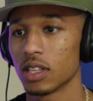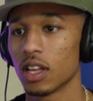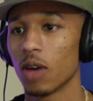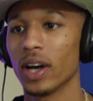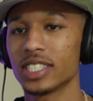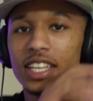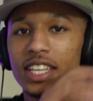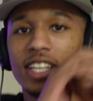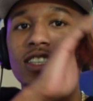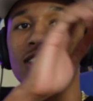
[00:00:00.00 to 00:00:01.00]
Why she
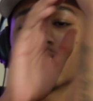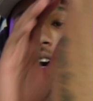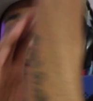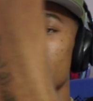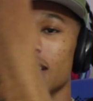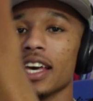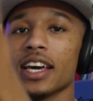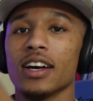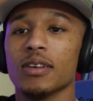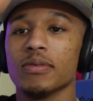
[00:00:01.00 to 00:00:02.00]
didn't just come and lay it
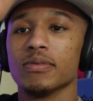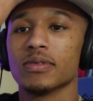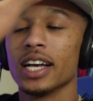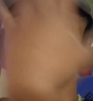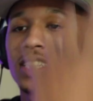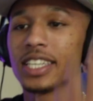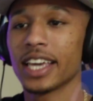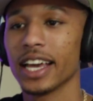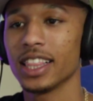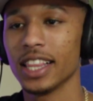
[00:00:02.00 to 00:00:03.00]
up? Like, she
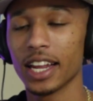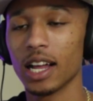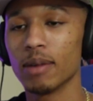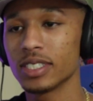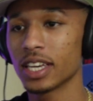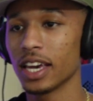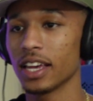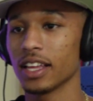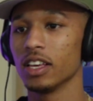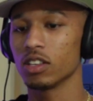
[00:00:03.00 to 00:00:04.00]
can't lay it up. She can't.
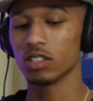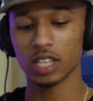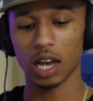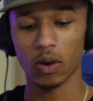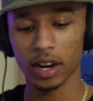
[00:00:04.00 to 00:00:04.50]
You see how right here?